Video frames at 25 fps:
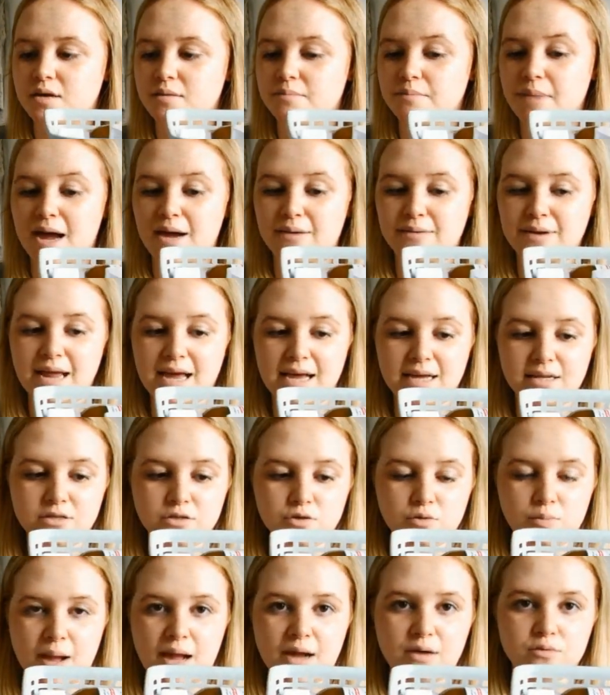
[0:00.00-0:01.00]
Poundland
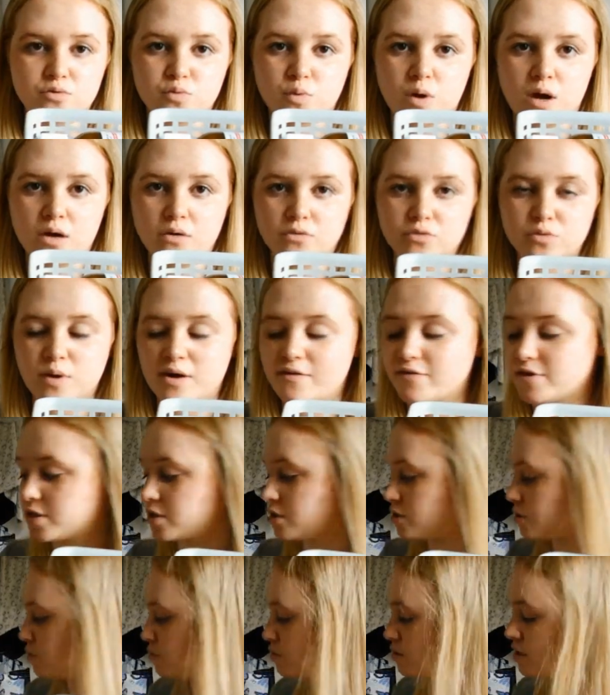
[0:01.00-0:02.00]
or Poundworld, whatever it's
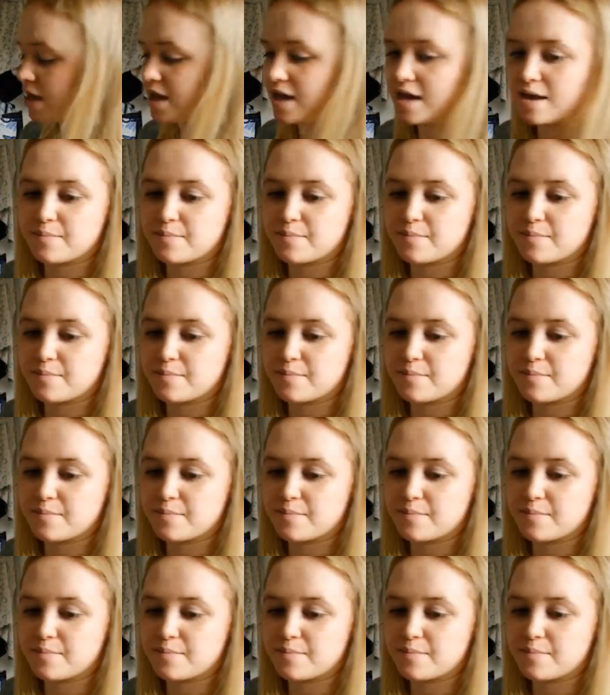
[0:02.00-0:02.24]
called.